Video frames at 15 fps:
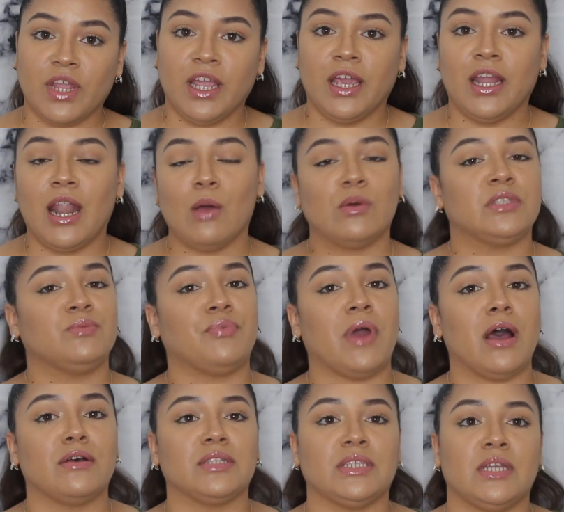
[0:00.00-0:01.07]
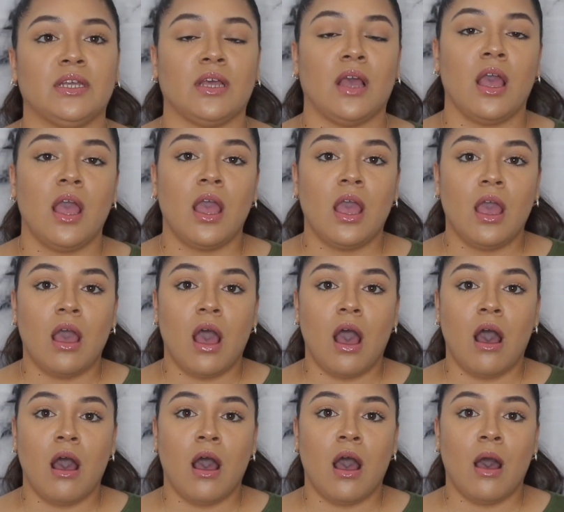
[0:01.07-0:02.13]
and I was browsing
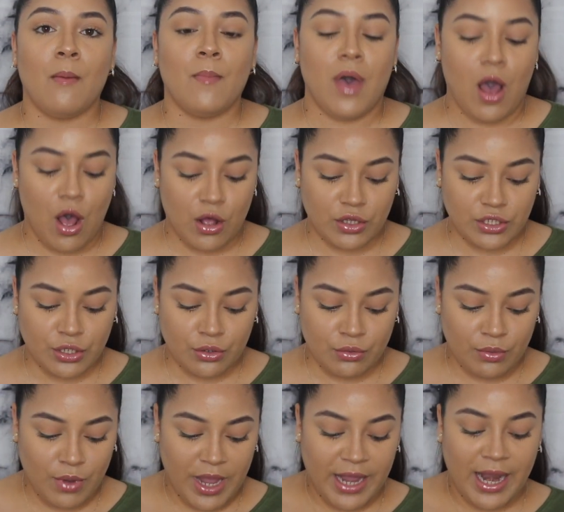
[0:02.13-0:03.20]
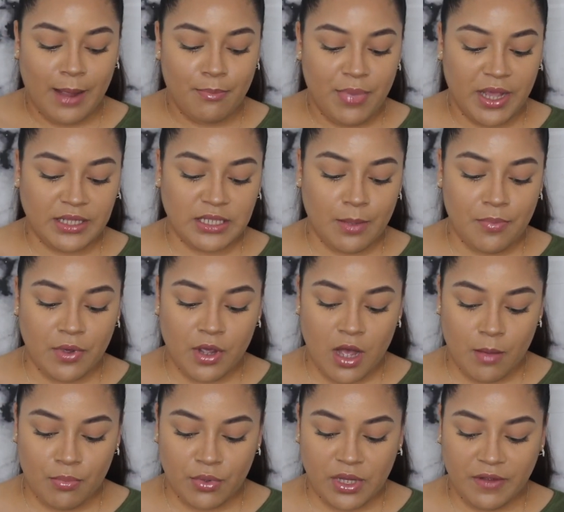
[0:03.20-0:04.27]
Aldo, and I picked up a
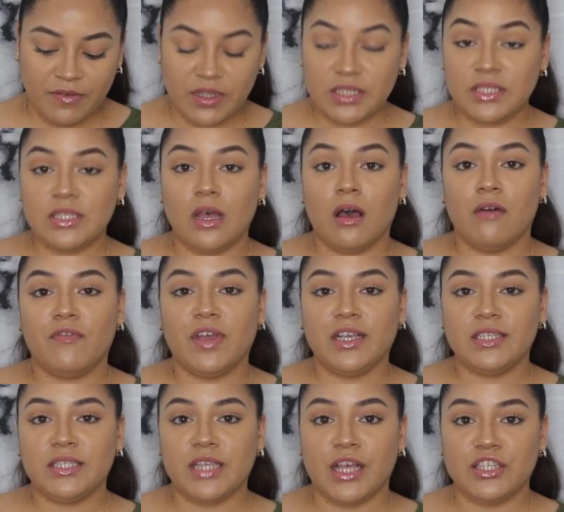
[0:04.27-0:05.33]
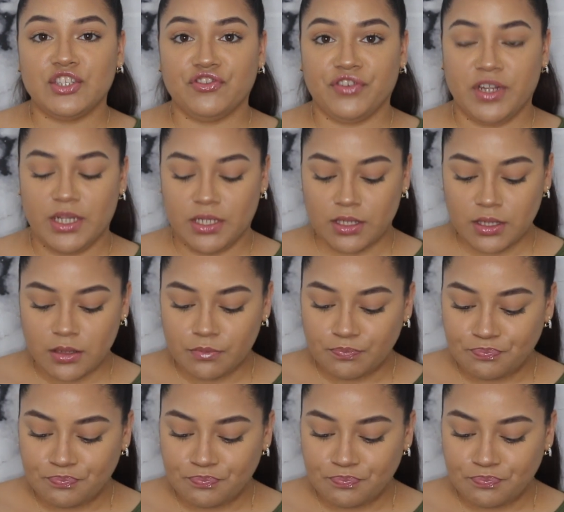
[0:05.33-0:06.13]
couple of accessories.